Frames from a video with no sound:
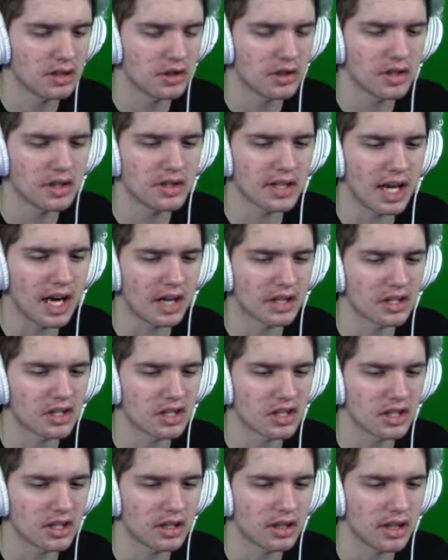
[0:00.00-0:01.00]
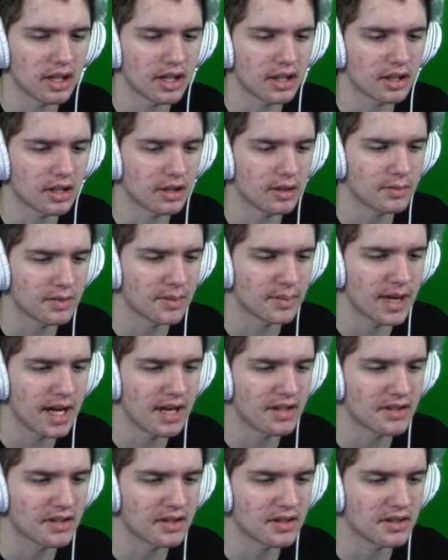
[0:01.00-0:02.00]
Do these oxygen, like, um,
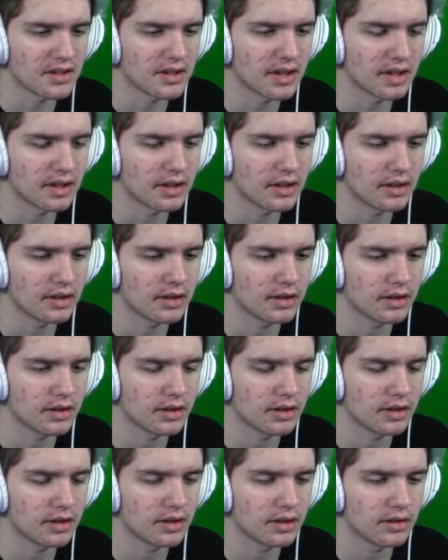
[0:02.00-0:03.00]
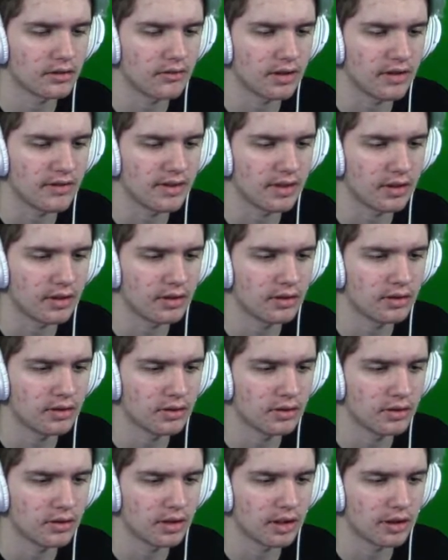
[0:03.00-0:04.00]
deposits, like, refill?
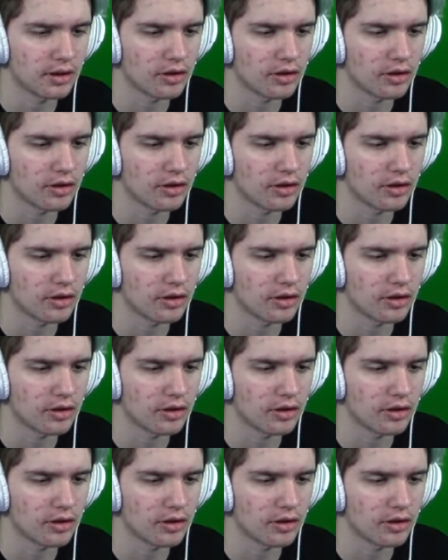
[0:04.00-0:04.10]
Like,